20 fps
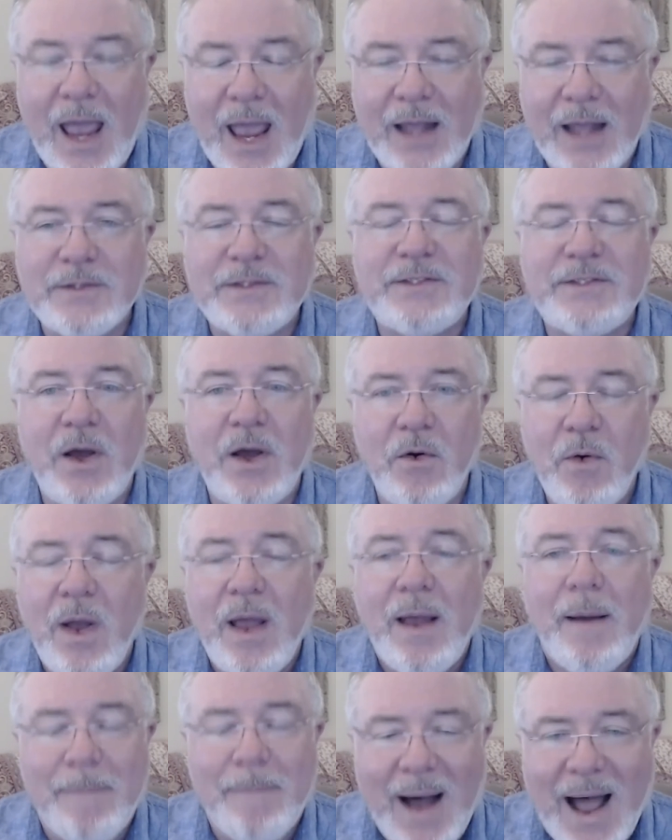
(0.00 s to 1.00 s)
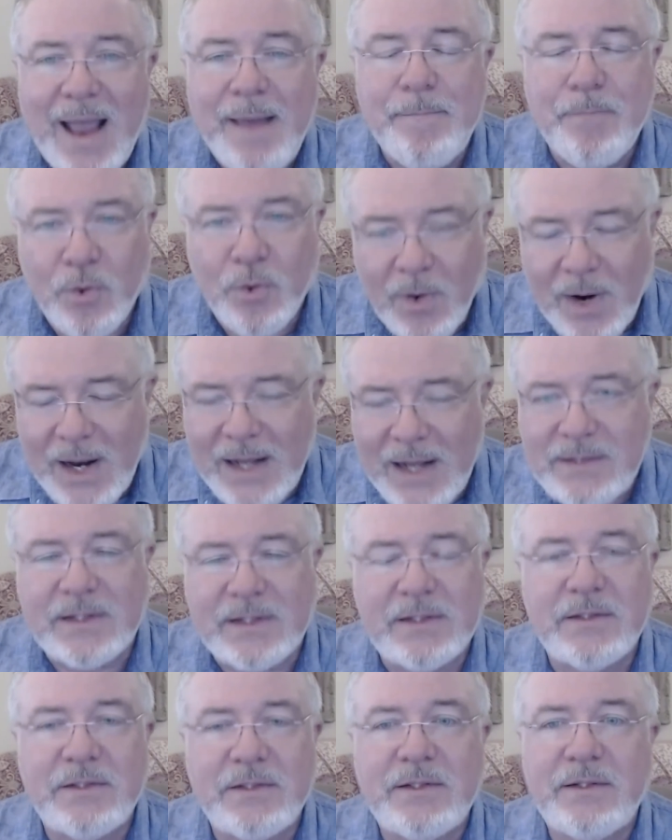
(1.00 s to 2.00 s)
And so my
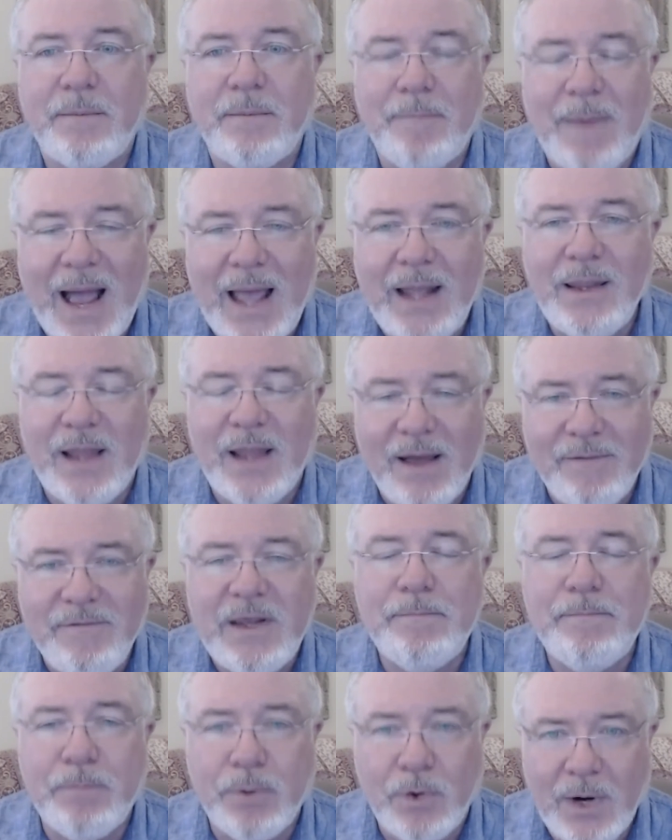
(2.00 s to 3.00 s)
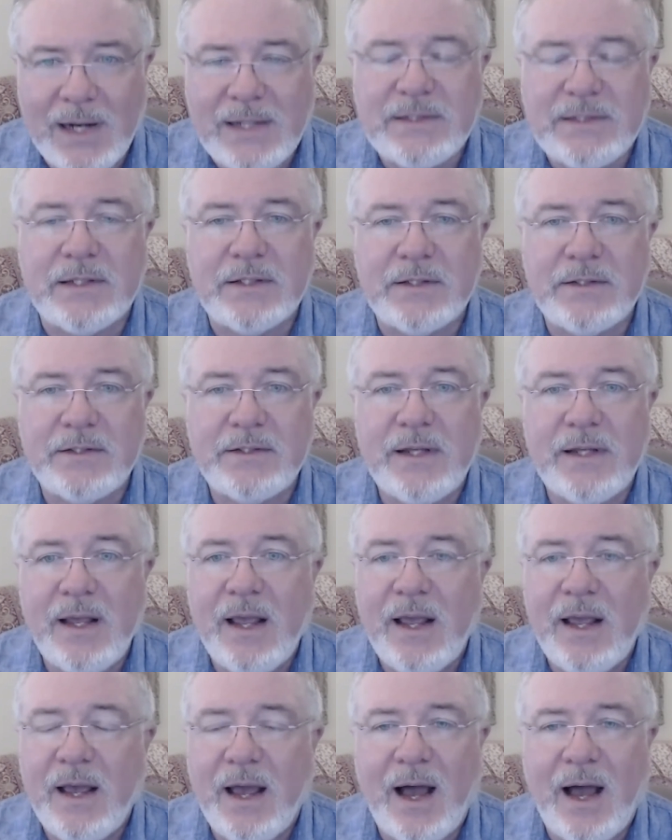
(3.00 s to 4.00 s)
presence, my loving presence,
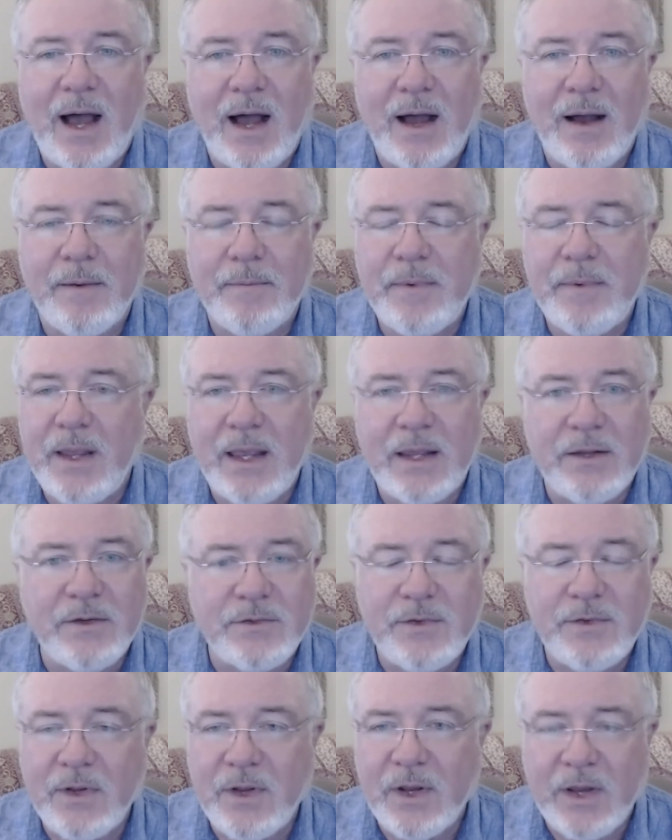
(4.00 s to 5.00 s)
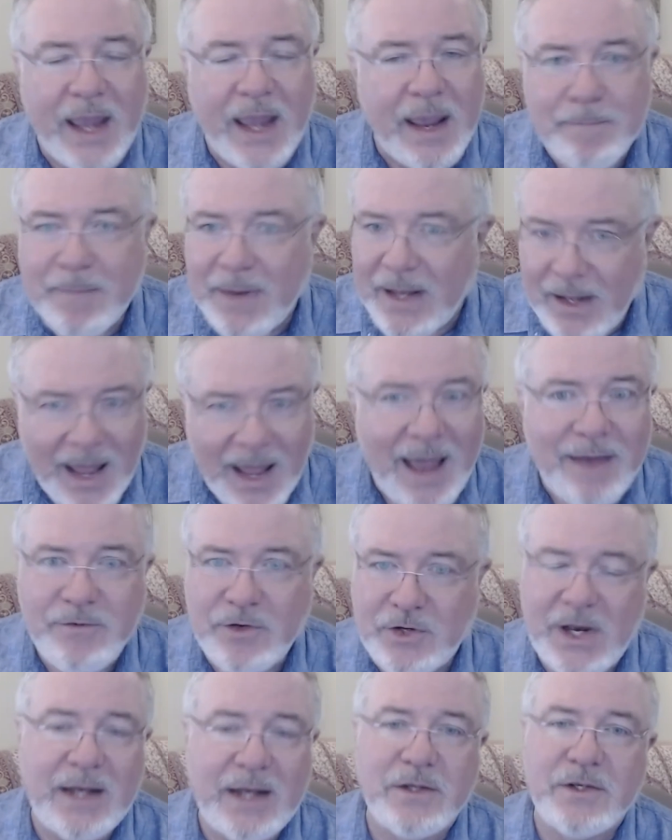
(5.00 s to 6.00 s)
is can be life
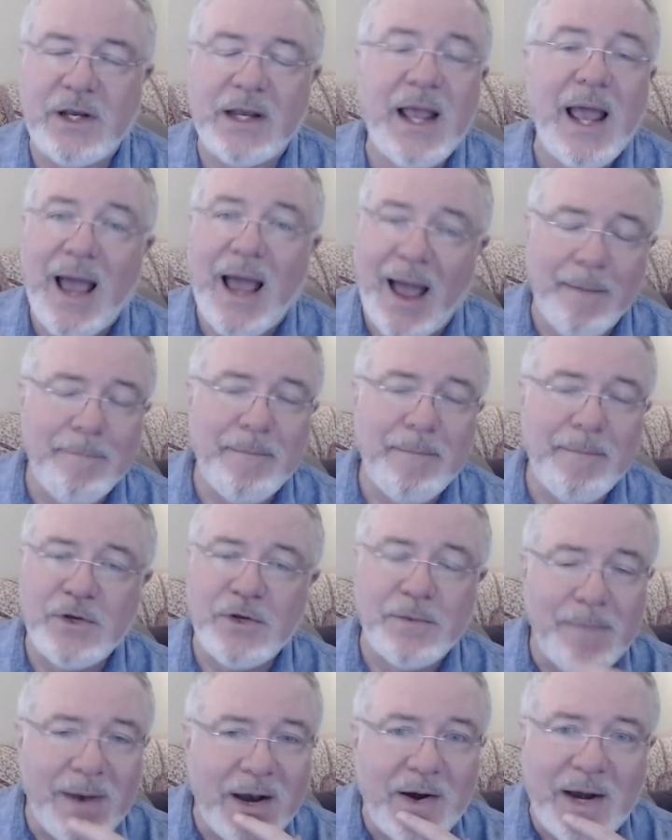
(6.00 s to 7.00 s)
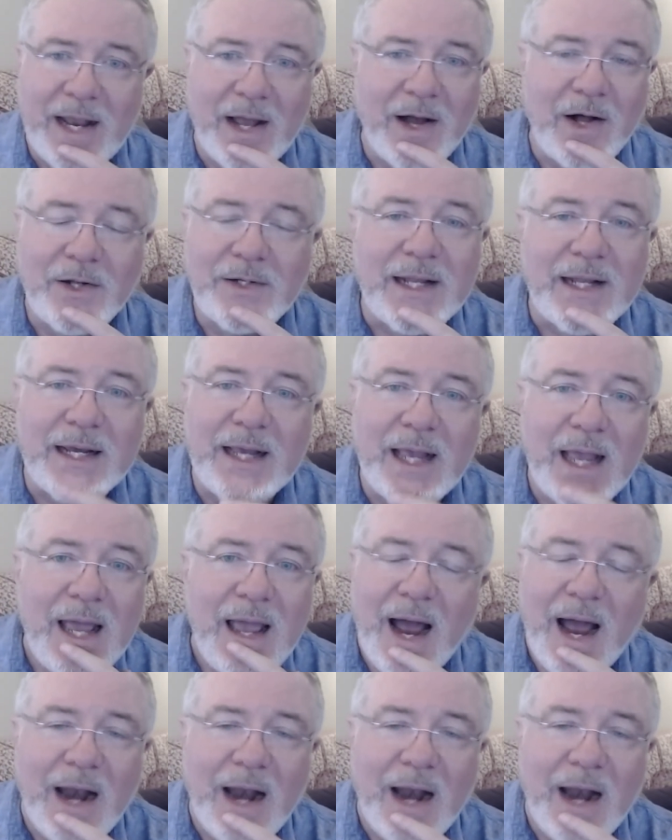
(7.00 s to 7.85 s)
changing. I mentioned Mary Holnick.